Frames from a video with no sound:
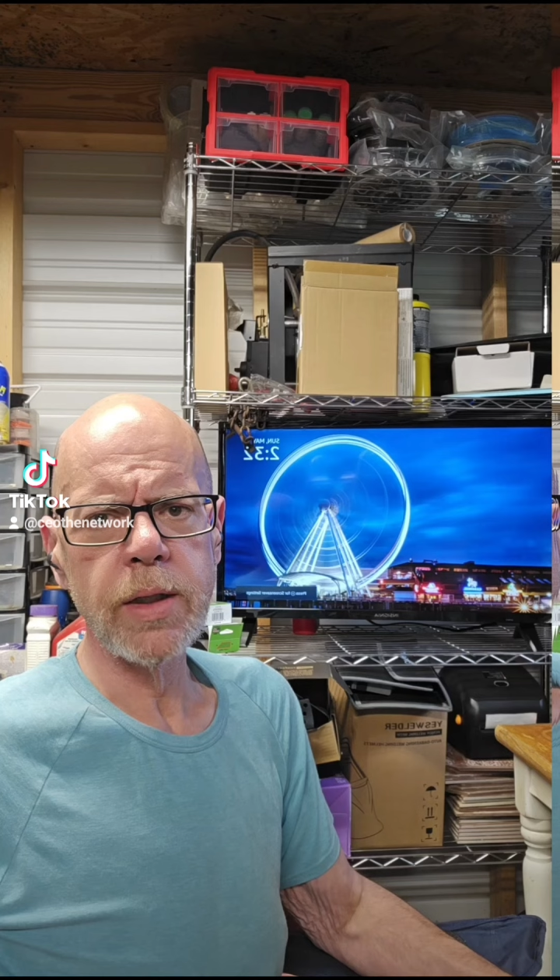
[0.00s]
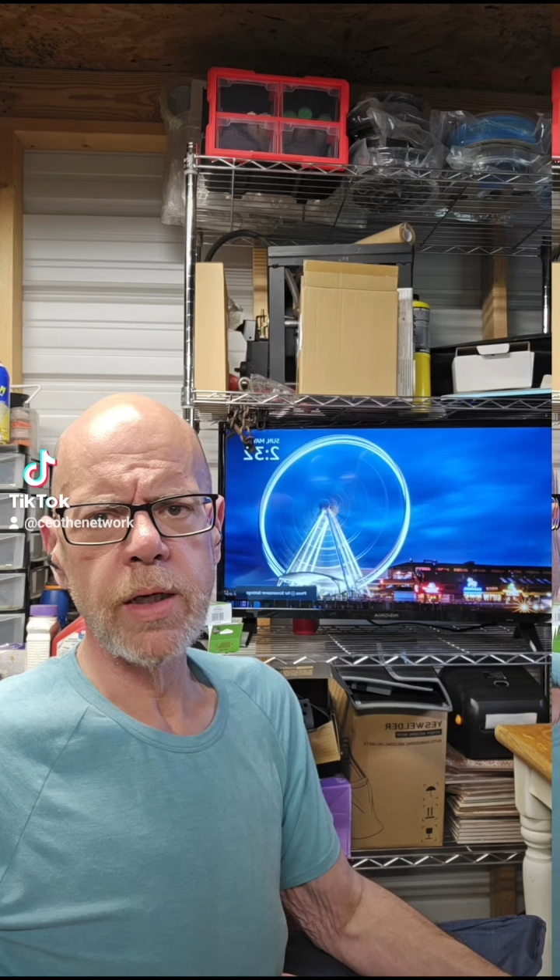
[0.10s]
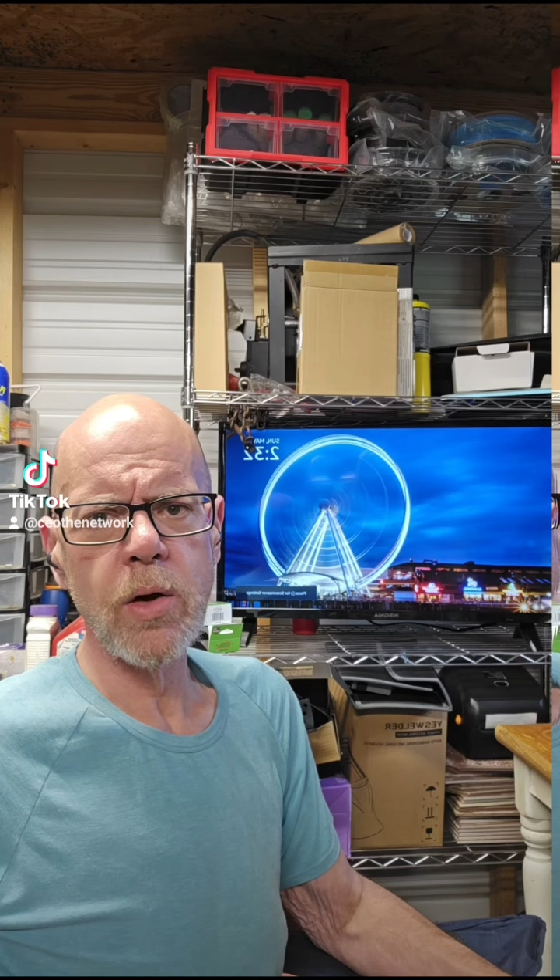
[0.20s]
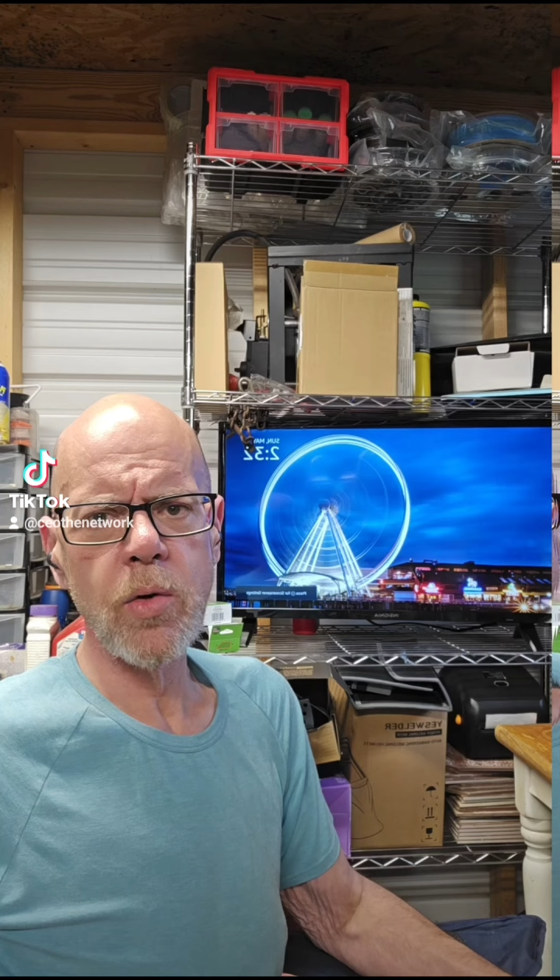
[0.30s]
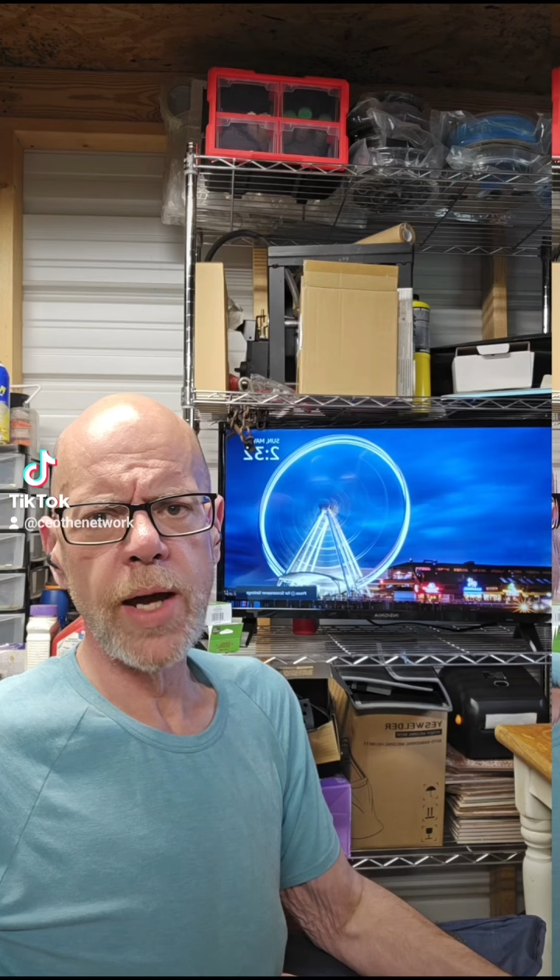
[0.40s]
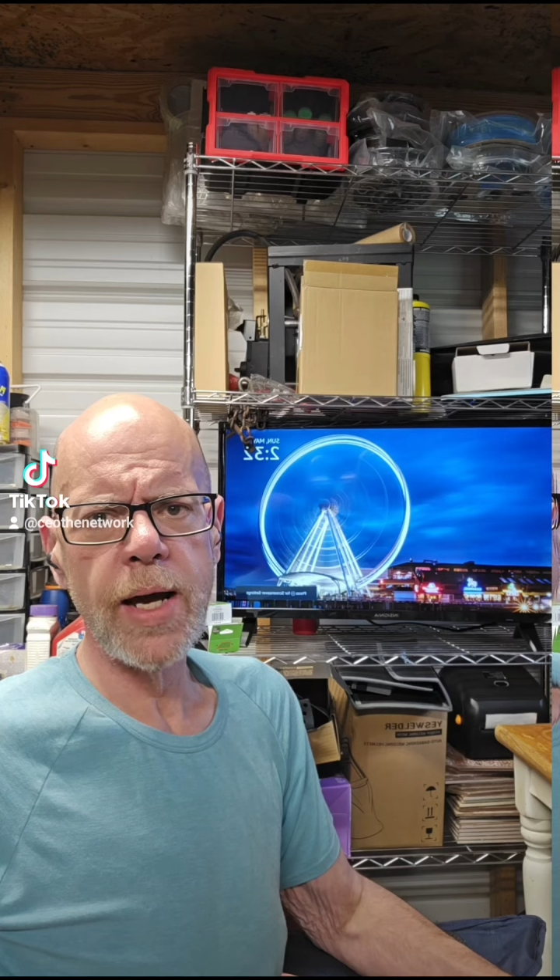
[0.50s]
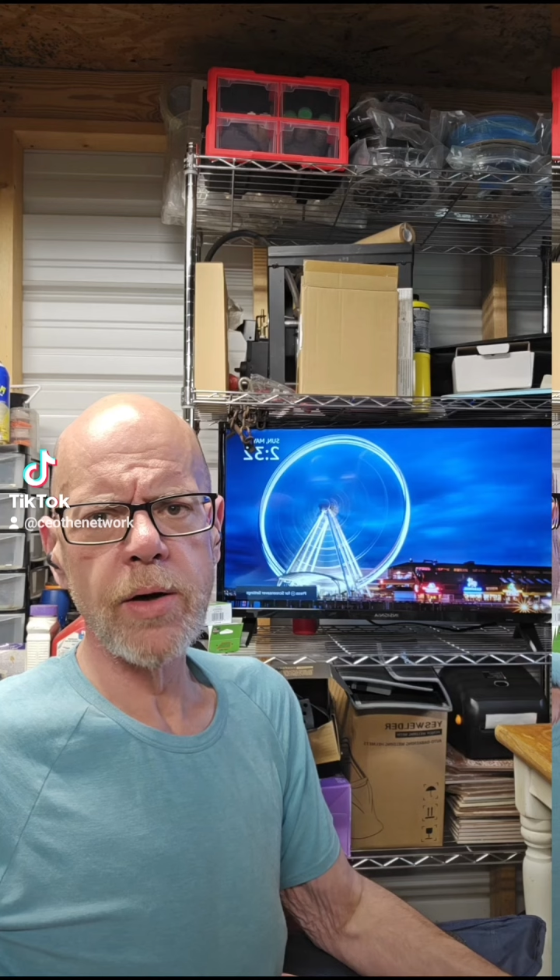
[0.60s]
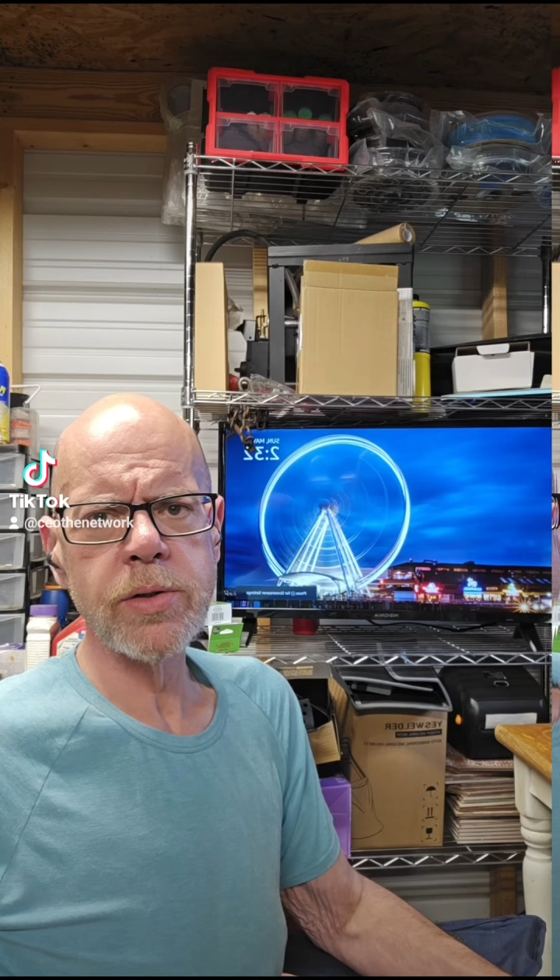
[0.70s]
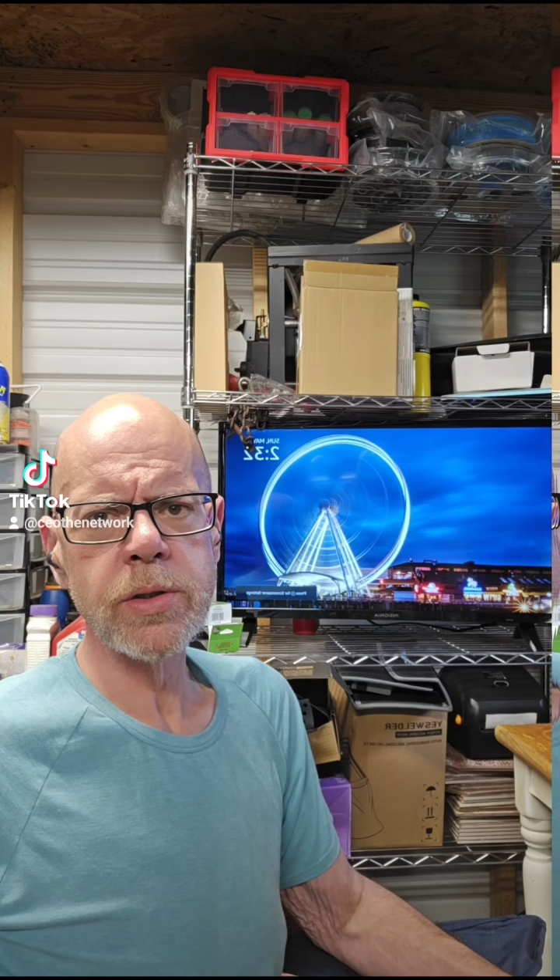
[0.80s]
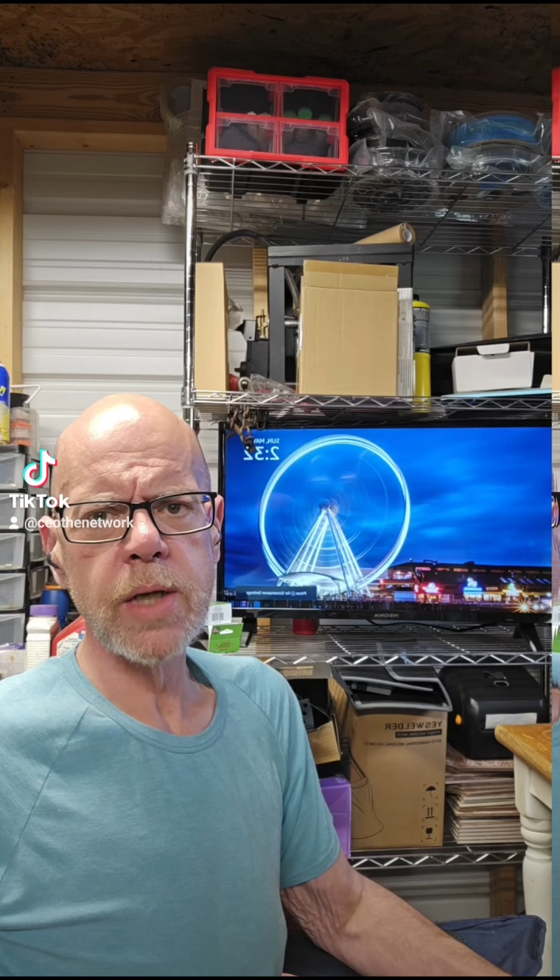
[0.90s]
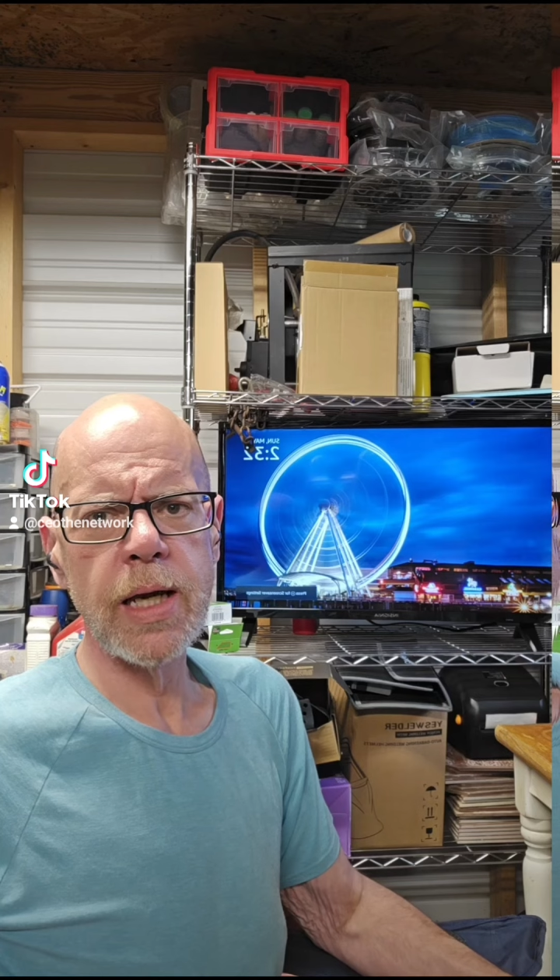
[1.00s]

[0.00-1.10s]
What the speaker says: in an old house,